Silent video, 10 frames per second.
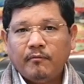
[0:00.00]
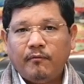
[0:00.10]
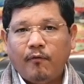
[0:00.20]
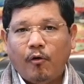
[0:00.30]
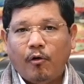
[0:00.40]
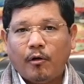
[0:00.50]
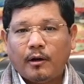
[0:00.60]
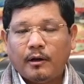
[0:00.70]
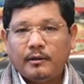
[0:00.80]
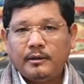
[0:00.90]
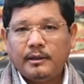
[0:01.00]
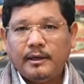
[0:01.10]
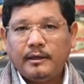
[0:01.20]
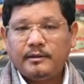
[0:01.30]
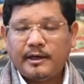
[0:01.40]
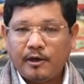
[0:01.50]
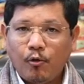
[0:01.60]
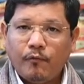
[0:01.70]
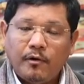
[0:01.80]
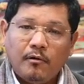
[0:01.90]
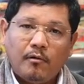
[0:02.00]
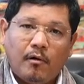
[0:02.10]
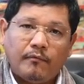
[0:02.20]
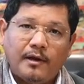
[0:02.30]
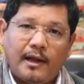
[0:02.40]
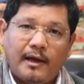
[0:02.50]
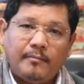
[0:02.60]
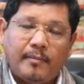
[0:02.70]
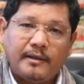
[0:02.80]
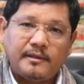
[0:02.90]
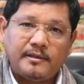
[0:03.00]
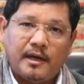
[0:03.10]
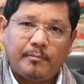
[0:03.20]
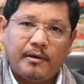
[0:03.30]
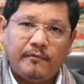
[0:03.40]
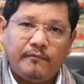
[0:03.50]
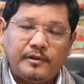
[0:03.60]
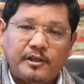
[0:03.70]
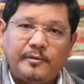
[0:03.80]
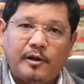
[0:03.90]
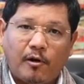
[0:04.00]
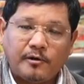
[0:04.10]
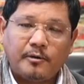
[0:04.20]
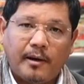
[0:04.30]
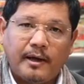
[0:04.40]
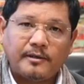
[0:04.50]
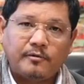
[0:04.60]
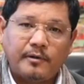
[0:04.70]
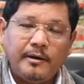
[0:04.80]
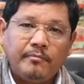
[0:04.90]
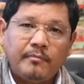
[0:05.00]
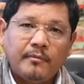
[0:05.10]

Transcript: for uh, the taking over of the land by the CRPF, which has been allotted by us today.